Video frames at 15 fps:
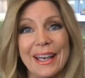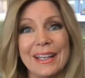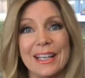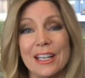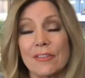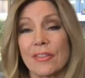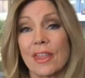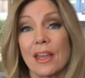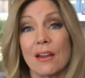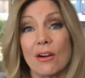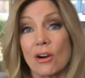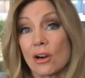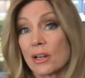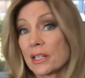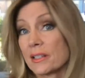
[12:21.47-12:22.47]
and if they
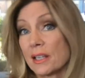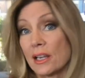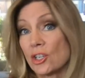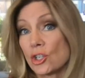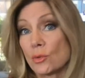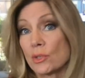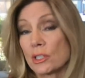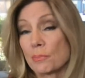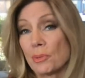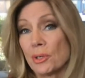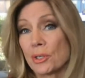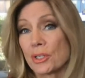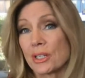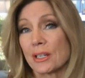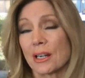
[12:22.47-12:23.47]
are a sensuous
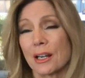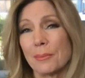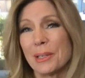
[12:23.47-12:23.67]
person.